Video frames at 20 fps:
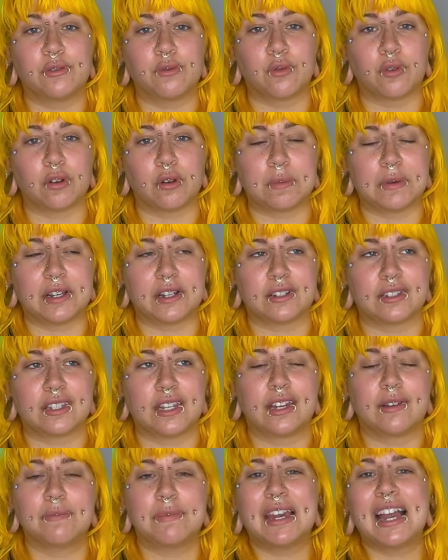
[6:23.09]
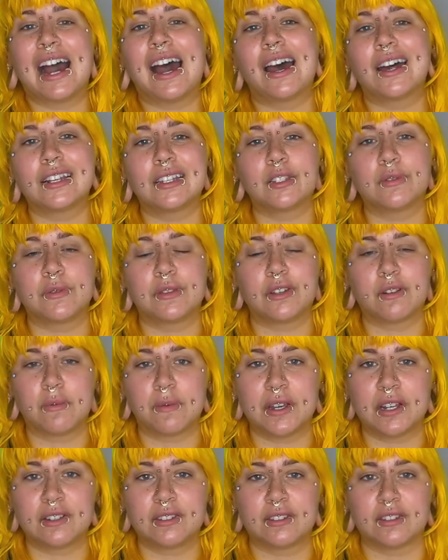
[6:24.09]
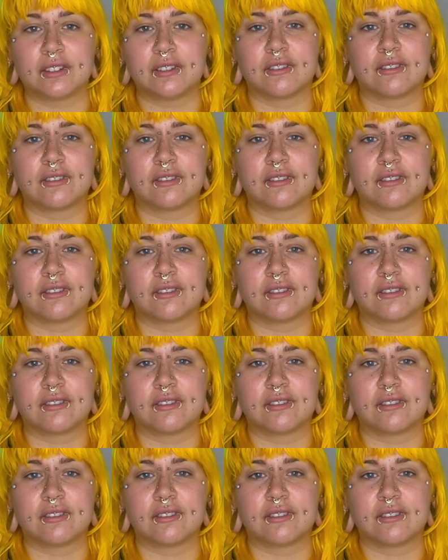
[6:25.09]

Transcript: oral piercing, be honest with your piercer.